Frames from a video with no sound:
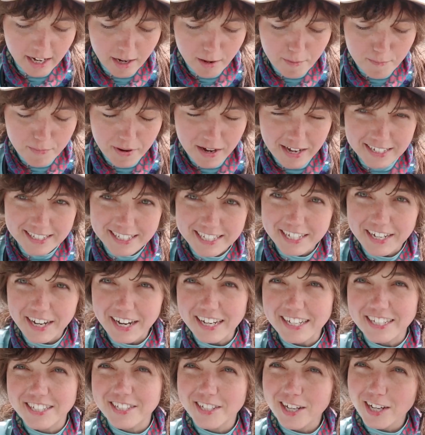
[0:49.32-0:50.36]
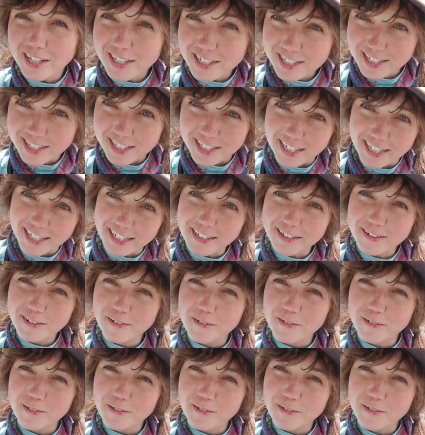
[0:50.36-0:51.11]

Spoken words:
a bus to Grand Junction